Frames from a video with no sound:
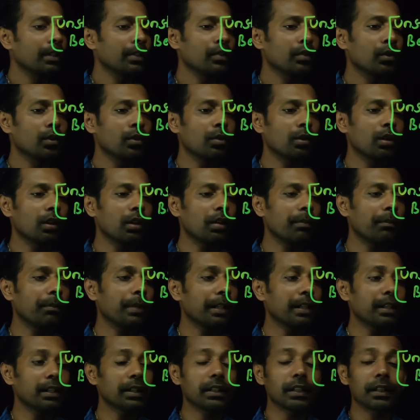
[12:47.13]
So
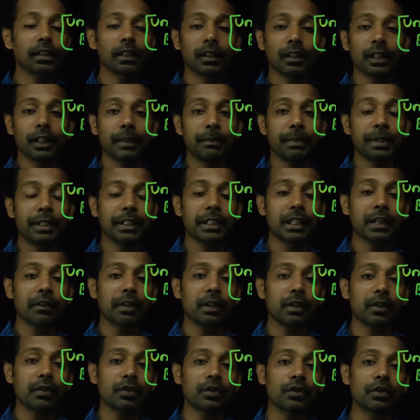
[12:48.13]
but if beta
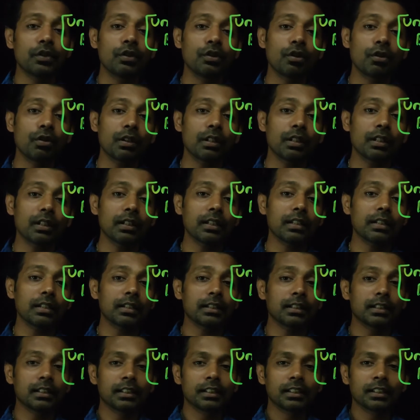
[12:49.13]
value is not
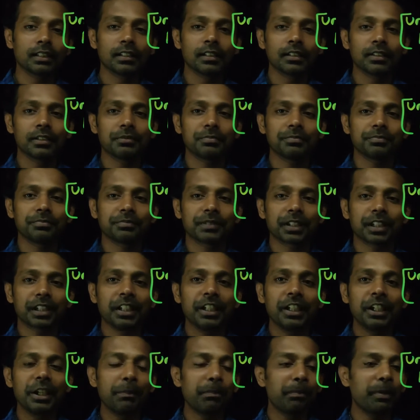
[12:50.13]

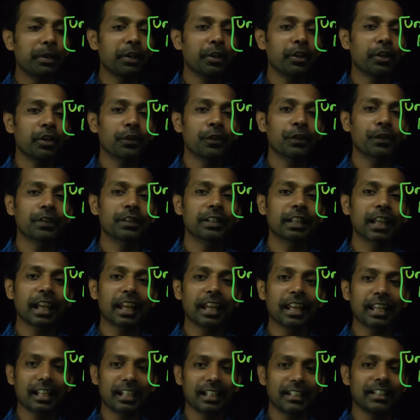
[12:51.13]
independent of
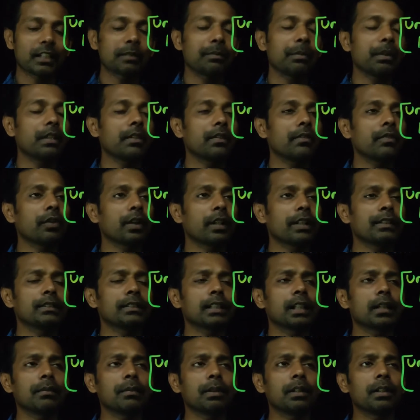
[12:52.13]
scale, that means, for
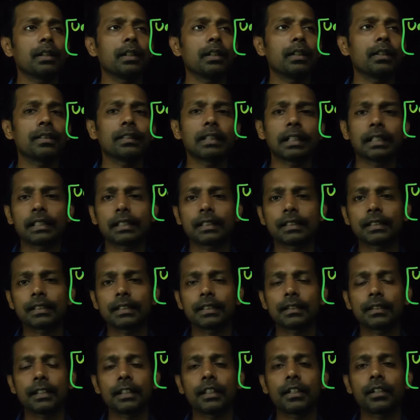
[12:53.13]
example, in
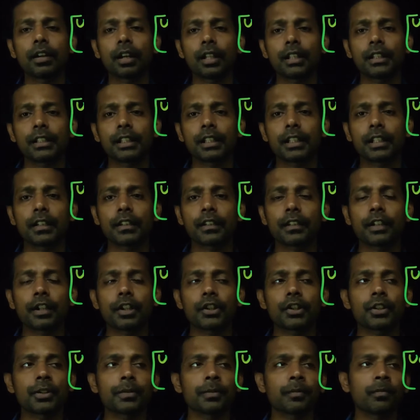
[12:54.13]
psychological
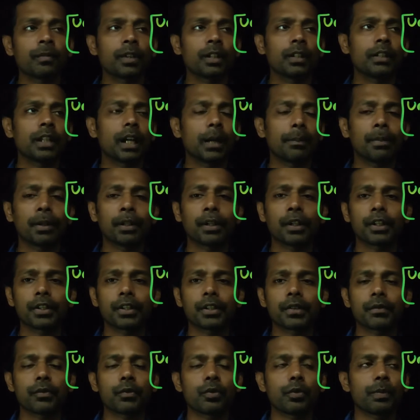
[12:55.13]
research, the
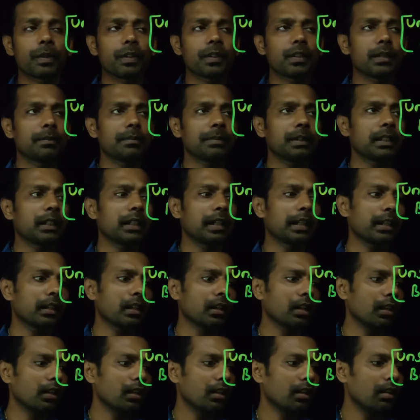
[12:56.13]
application would be something like,